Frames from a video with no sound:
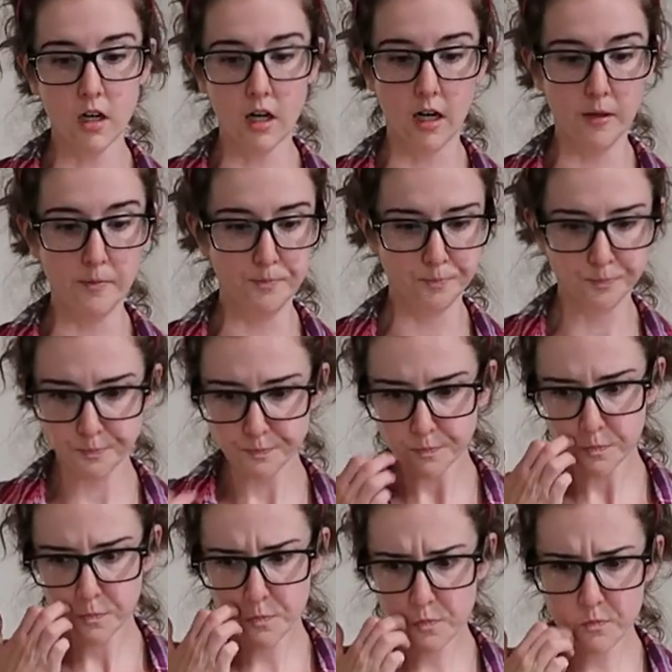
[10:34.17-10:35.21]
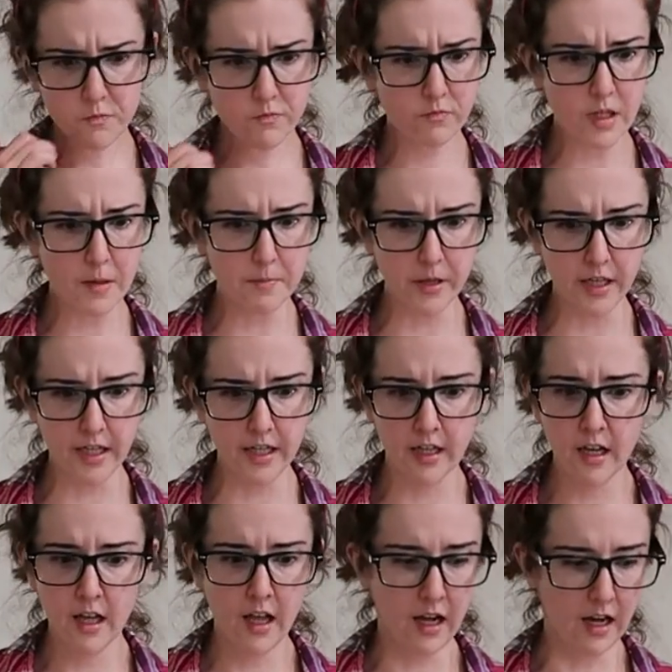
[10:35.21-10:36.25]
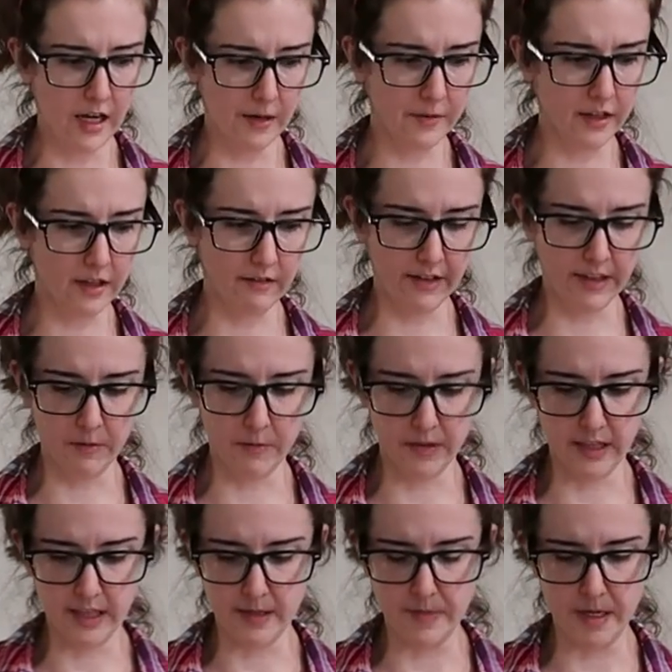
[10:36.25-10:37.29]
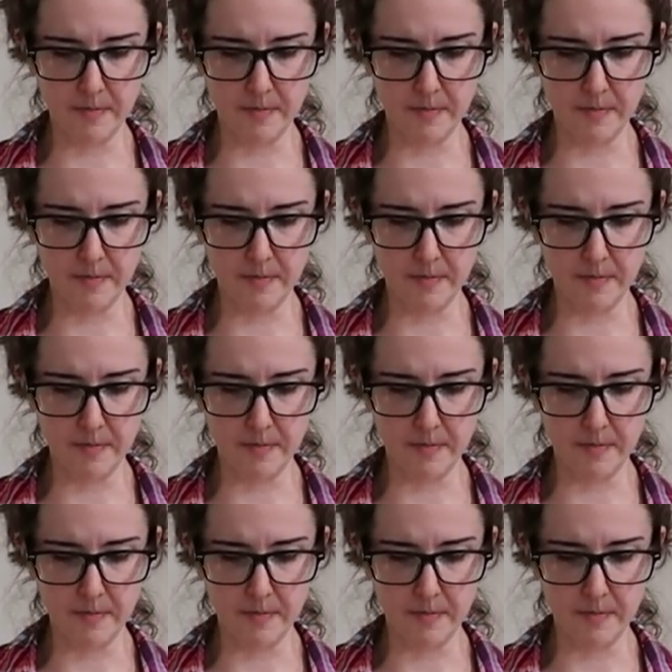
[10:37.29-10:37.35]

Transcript: But I really like it with these